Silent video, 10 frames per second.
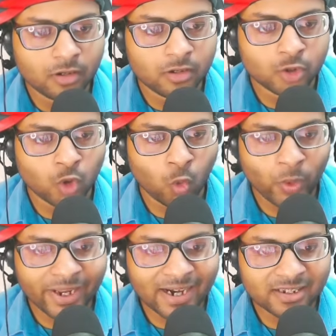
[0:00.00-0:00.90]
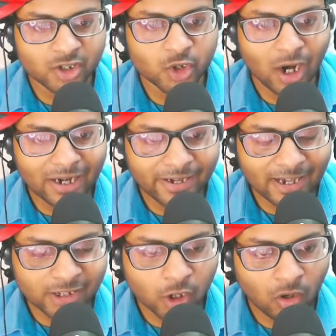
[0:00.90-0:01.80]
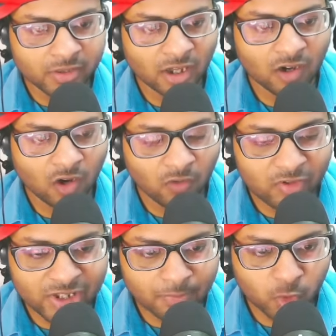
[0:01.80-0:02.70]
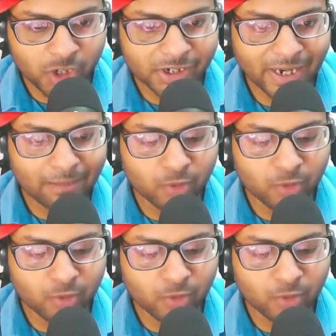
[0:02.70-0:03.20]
So we get the short task on the officer project type